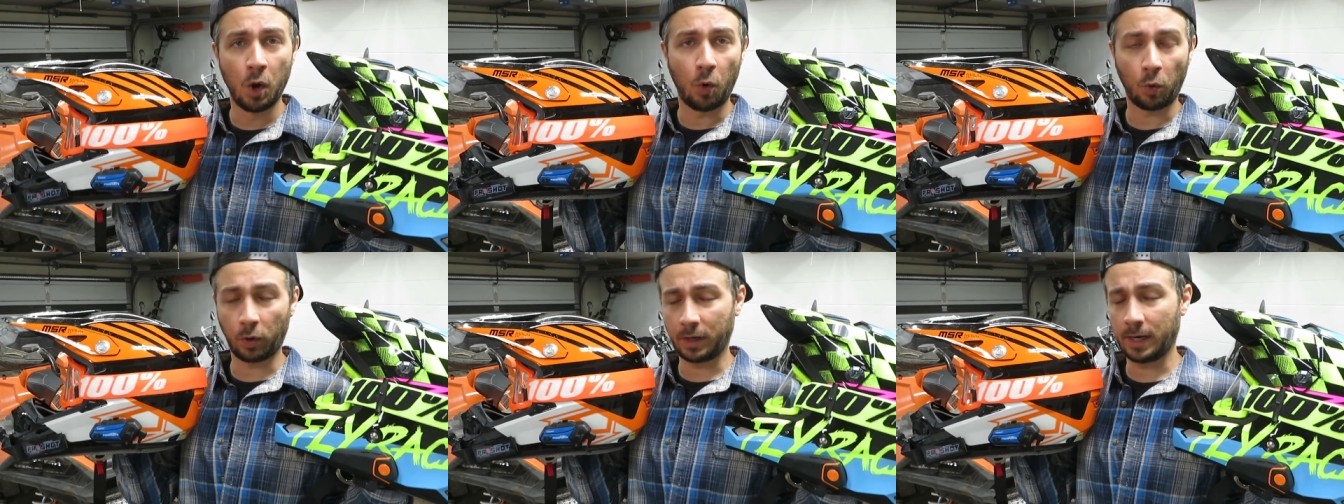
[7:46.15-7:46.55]

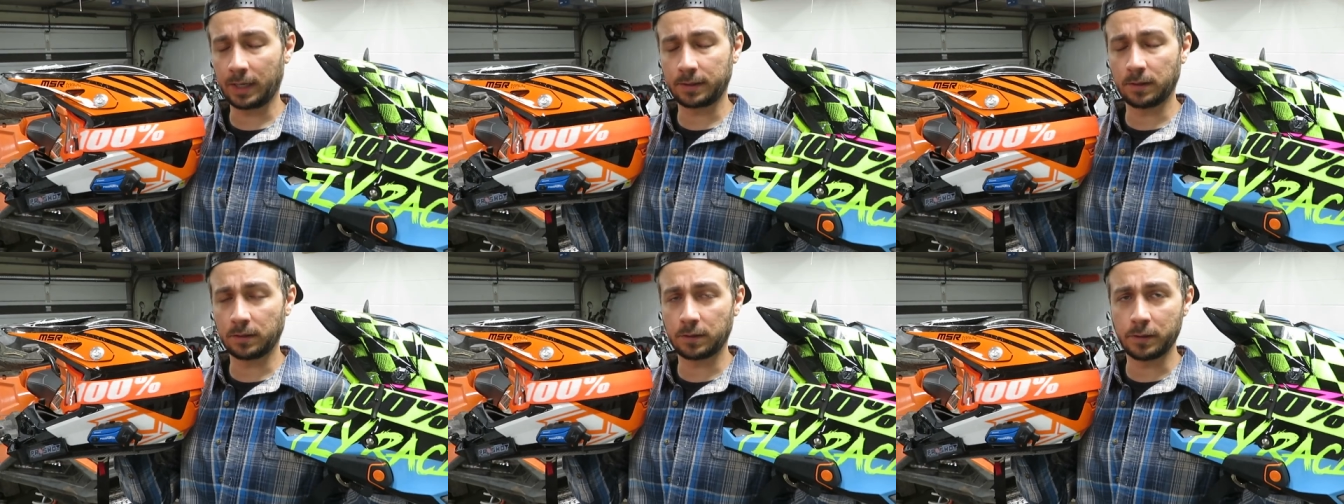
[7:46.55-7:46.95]
or
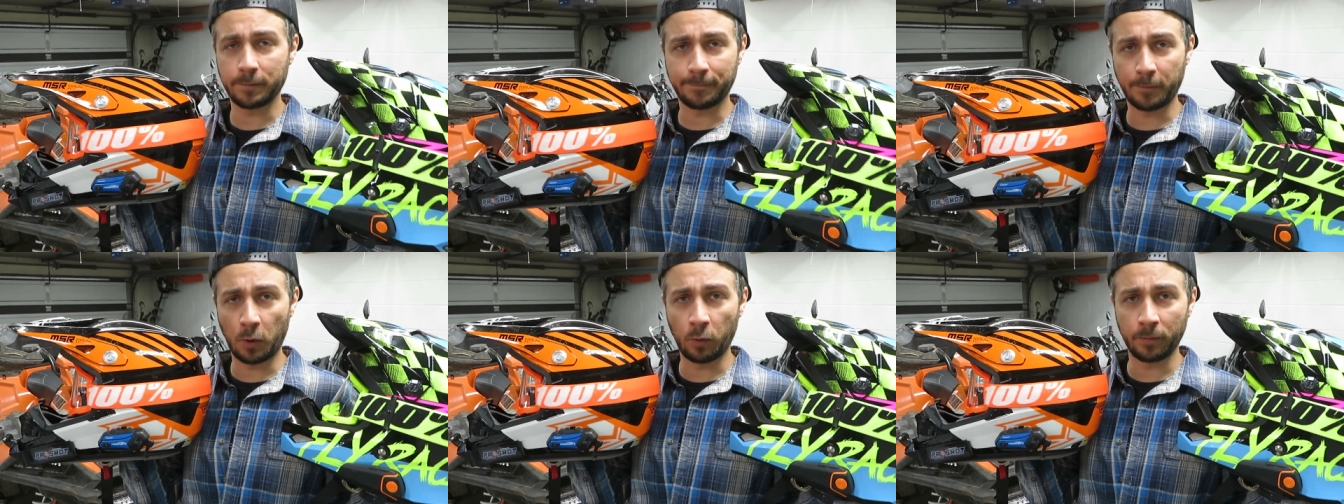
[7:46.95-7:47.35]
connecting to
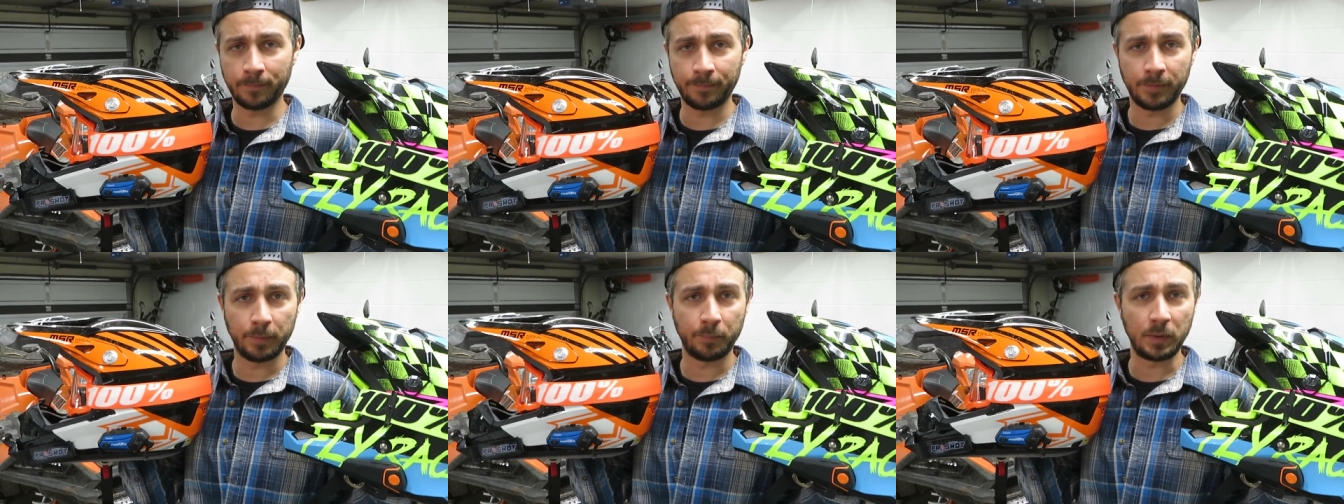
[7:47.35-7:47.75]
your
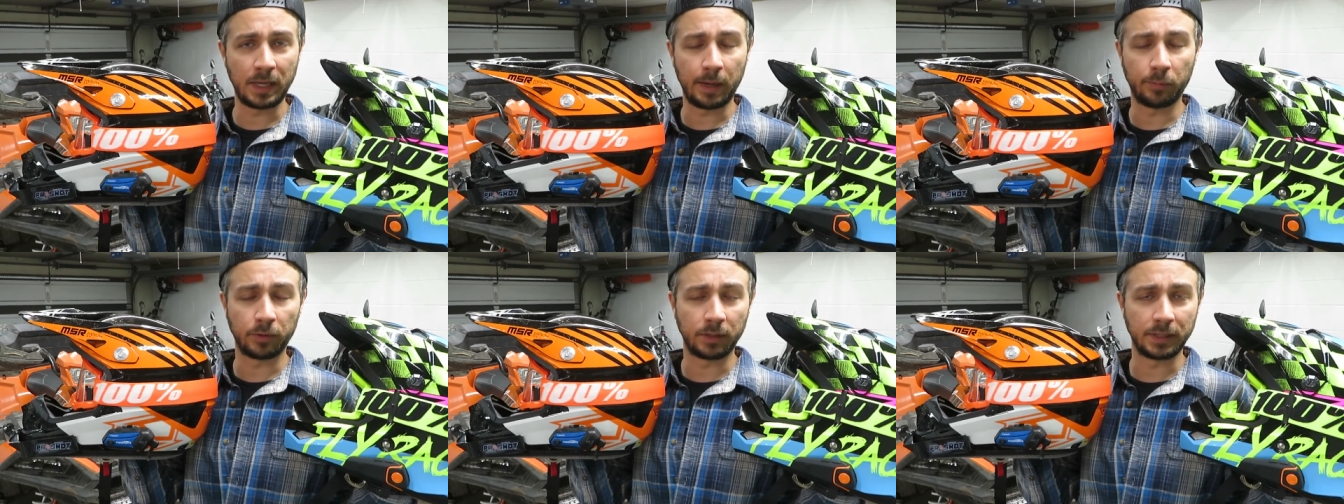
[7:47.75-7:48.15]
phone,
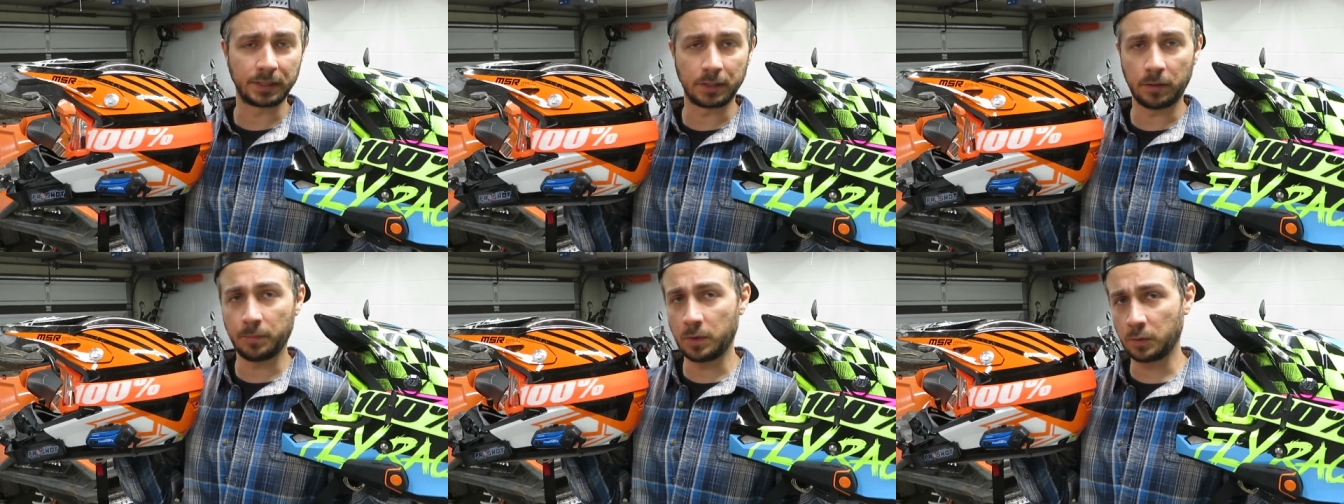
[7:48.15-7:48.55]
being able to
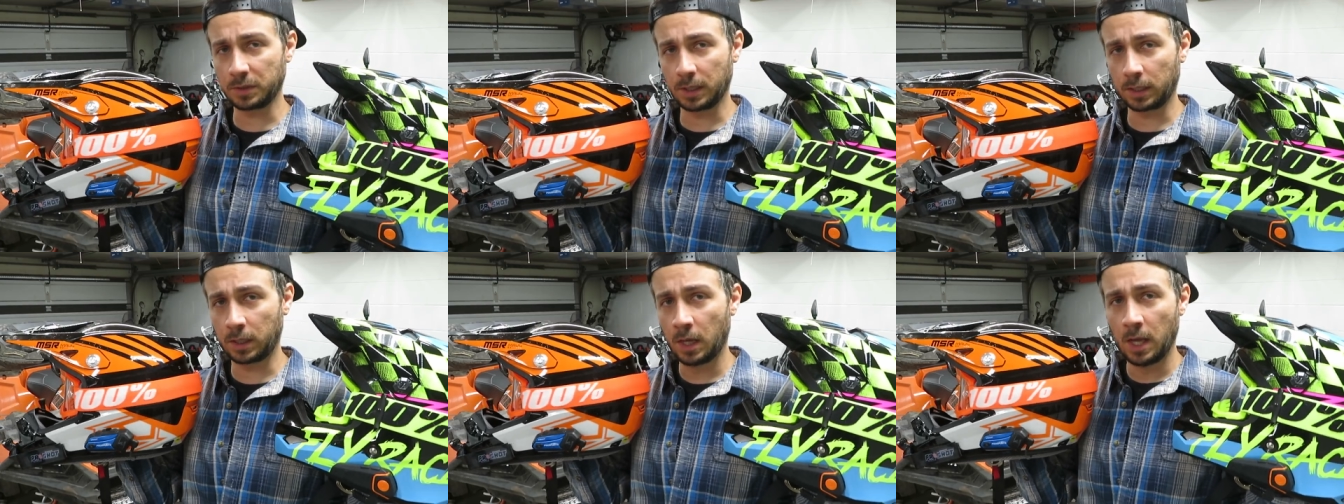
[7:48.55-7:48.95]
listen to
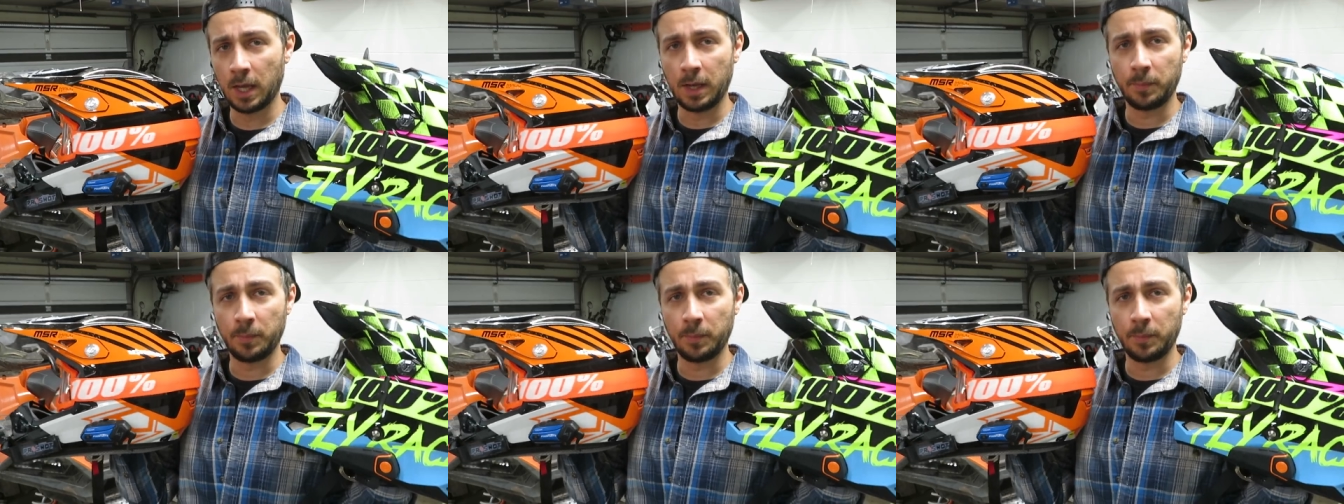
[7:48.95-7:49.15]
music,